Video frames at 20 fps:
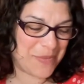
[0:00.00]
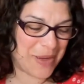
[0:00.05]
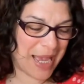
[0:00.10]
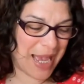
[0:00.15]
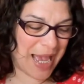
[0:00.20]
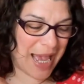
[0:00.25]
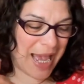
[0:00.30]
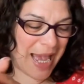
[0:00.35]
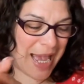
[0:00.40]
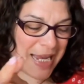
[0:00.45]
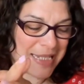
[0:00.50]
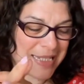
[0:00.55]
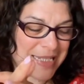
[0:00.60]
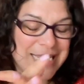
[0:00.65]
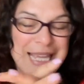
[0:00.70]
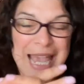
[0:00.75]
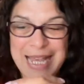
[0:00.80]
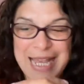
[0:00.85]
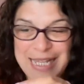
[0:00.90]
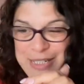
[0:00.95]
And
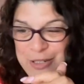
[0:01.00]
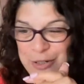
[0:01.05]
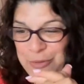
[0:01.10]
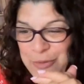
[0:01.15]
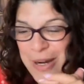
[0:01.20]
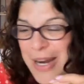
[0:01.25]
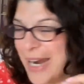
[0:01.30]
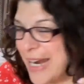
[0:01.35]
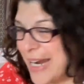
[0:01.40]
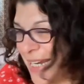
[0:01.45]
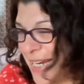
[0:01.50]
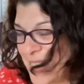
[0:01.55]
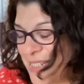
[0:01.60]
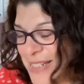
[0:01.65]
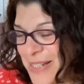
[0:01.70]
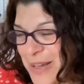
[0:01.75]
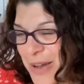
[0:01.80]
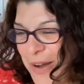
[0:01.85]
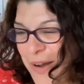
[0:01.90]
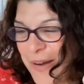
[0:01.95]
yes, you're right.
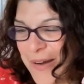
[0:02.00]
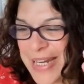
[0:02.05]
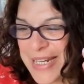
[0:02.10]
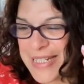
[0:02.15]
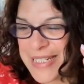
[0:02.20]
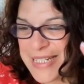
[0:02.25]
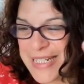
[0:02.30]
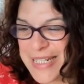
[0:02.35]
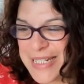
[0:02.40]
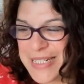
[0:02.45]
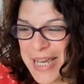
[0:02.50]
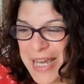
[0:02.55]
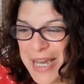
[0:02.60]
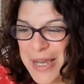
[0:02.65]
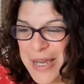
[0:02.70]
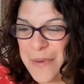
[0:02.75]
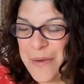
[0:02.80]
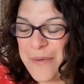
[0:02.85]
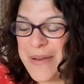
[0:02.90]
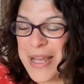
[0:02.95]
I did.
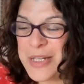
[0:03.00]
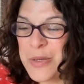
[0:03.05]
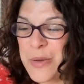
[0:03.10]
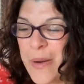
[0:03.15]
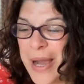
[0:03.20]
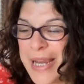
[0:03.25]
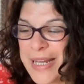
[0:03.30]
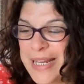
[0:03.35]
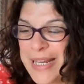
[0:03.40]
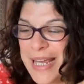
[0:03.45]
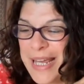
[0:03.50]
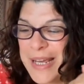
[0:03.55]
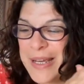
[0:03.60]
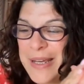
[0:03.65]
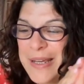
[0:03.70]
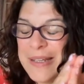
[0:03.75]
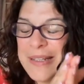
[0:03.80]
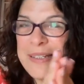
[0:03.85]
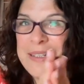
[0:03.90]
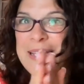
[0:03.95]
I've had quite
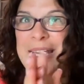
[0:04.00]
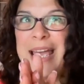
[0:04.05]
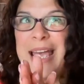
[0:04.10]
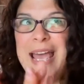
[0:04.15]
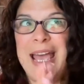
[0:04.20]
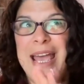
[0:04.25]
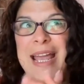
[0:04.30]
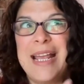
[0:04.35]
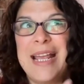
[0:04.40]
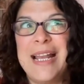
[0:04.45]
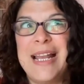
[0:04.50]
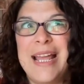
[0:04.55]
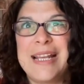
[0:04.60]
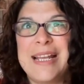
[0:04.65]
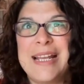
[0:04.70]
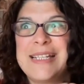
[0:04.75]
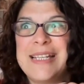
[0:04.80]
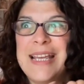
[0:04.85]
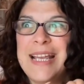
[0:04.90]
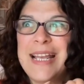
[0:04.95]

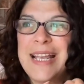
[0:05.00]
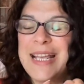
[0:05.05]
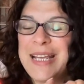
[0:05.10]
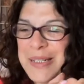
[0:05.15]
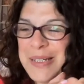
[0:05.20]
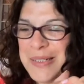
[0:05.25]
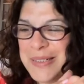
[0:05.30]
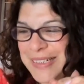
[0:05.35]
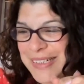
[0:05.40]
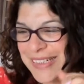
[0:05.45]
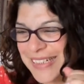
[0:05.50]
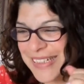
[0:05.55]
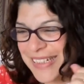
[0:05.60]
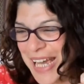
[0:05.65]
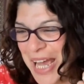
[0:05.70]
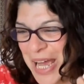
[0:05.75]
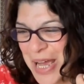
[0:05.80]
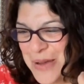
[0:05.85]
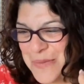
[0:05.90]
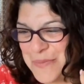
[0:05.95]
eclectic
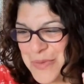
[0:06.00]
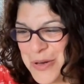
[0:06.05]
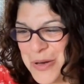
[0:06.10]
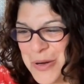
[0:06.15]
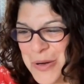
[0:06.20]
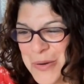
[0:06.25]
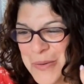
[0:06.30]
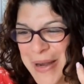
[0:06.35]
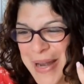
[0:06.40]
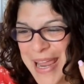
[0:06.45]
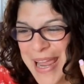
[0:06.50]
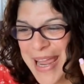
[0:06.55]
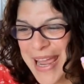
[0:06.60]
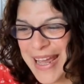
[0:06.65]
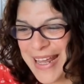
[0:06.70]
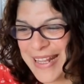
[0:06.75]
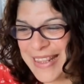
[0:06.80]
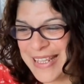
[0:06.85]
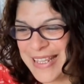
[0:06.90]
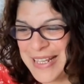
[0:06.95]
career. I
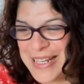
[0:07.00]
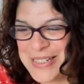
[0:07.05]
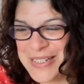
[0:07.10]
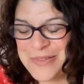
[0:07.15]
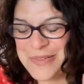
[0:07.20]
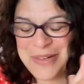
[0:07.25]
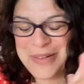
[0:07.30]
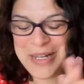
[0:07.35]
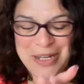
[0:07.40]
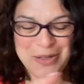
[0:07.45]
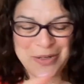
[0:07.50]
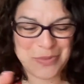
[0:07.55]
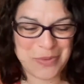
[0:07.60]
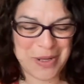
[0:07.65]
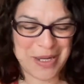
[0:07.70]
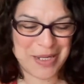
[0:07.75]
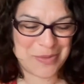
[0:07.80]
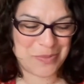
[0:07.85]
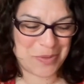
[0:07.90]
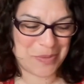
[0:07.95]
think that's a really good
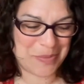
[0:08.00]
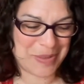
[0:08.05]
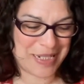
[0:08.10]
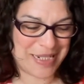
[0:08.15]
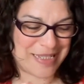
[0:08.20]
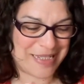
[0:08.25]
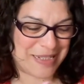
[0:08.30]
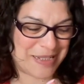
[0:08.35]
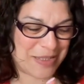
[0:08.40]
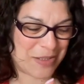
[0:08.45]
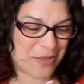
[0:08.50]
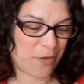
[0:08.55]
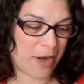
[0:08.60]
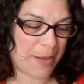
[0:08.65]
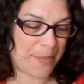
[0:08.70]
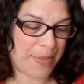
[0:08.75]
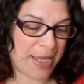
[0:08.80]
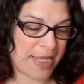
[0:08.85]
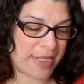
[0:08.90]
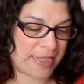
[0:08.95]
word probably to describe
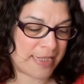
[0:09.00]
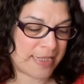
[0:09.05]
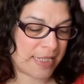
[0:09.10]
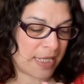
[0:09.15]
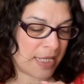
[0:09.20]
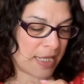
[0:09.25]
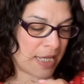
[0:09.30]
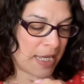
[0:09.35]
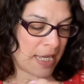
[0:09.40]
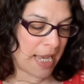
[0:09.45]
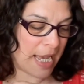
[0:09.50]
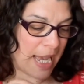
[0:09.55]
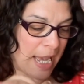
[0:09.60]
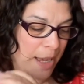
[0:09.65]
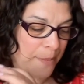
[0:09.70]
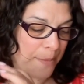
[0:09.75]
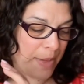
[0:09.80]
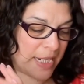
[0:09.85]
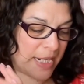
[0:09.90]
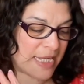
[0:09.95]
it.
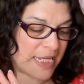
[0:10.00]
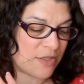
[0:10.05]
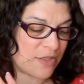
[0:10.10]
And as a